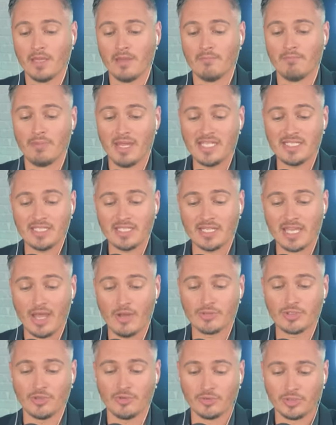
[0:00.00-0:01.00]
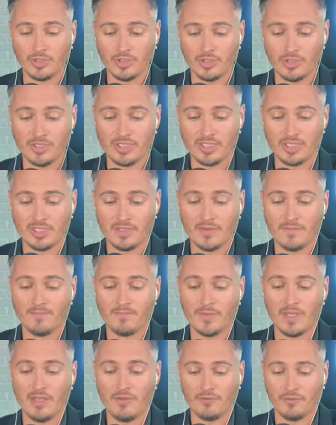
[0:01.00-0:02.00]
Basic household goods
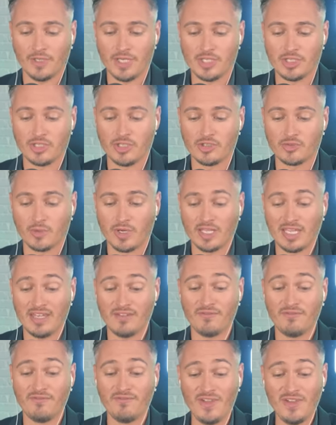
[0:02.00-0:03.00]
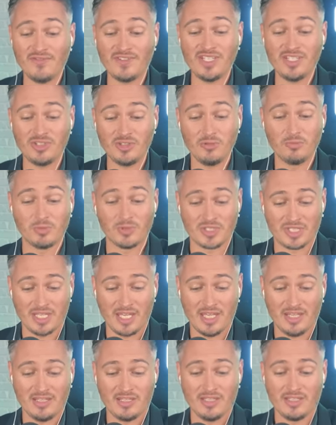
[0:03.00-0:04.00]
inflation is running at
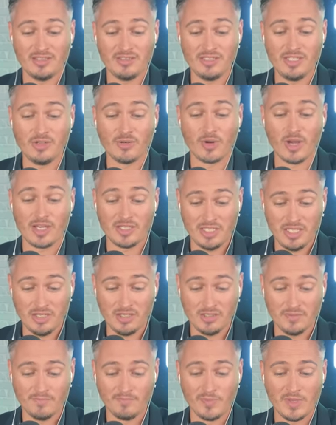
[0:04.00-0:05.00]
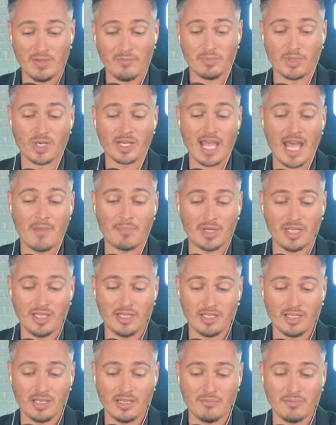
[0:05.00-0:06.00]
52% year on year. Per capita
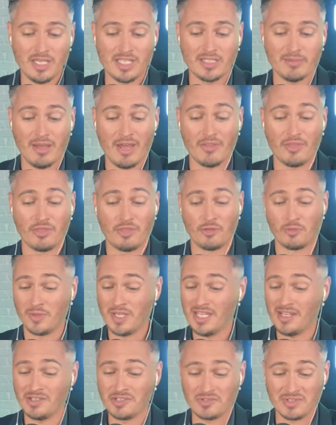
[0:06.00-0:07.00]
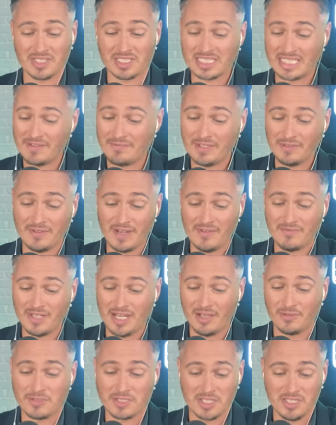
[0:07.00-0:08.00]
income is about
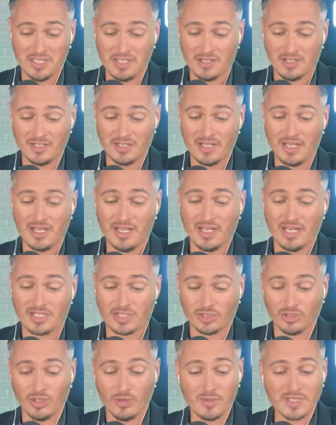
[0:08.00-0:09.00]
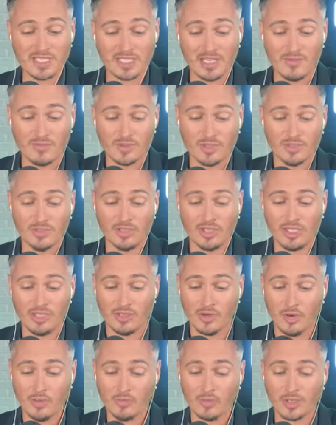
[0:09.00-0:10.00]
$375 a year, its lowest level in
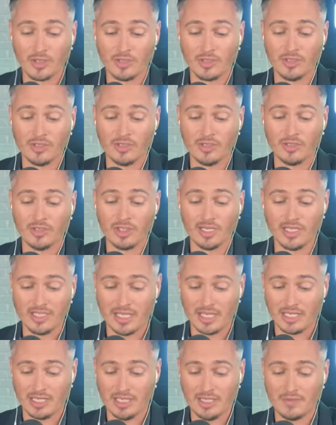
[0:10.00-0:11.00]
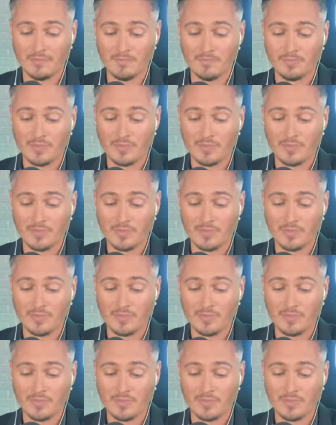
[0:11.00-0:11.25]
over a decade.